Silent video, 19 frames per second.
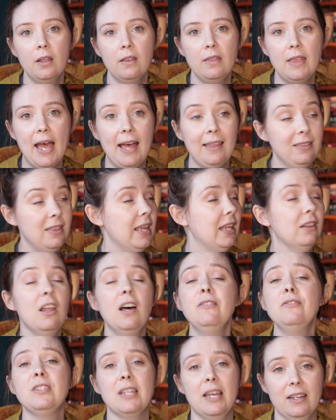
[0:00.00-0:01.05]
that they
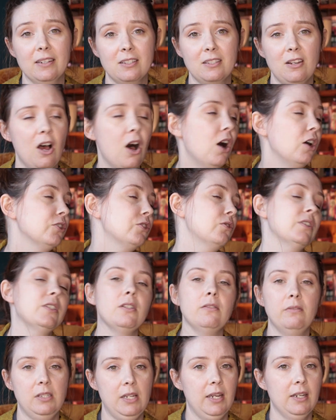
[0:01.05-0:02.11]
love sex, all sorts
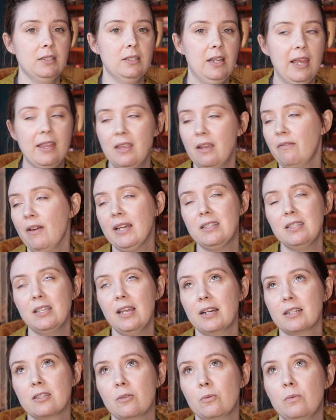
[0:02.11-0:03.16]
of sex, and they've had
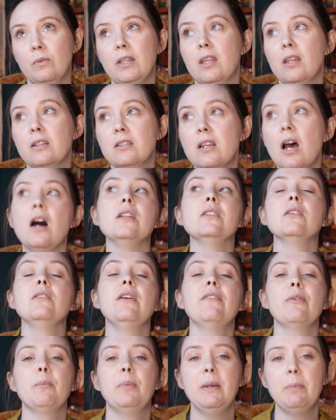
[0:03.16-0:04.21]
sex with tons of
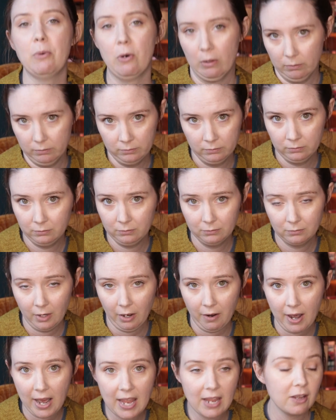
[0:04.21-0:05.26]
different people.
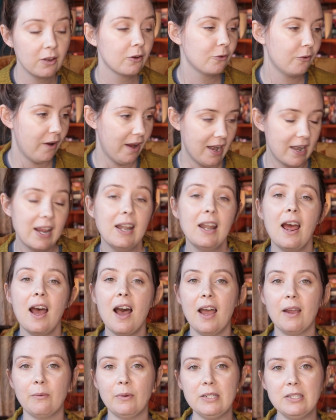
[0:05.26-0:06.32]
All right, granted,
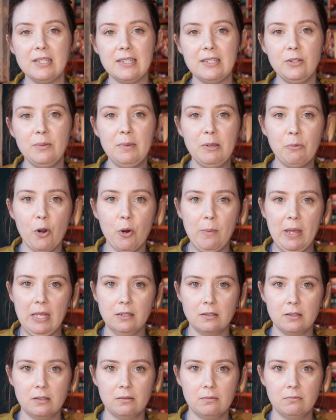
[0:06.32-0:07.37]
I read steamy
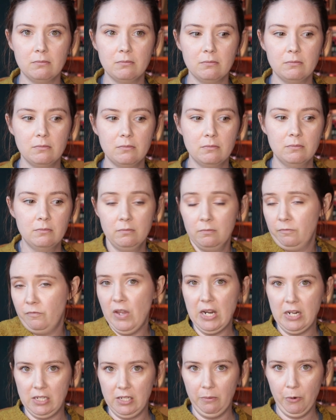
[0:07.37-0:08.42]
romance,
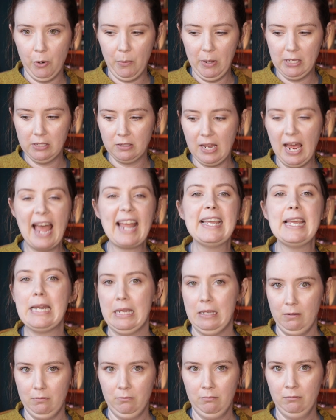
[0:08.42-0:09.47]
fantasy romance, I get
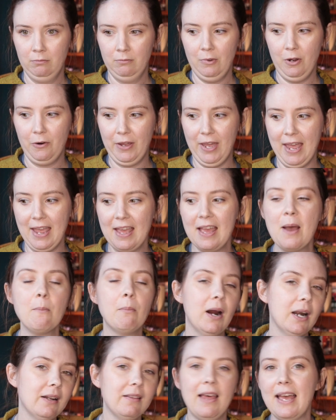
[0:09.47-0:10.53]
it. Okay,
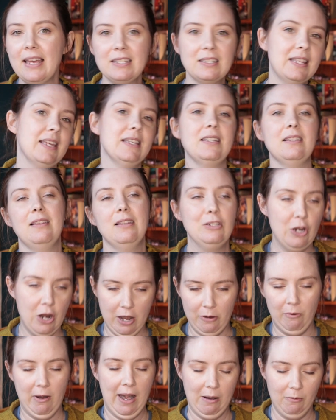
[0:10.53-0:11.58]
part of that is because of the
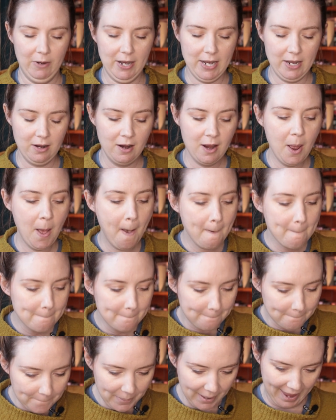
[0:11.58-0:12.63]
genre I read,
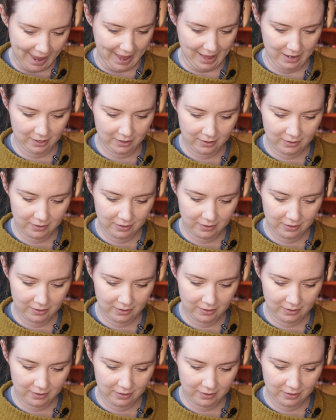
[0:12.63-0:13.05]
but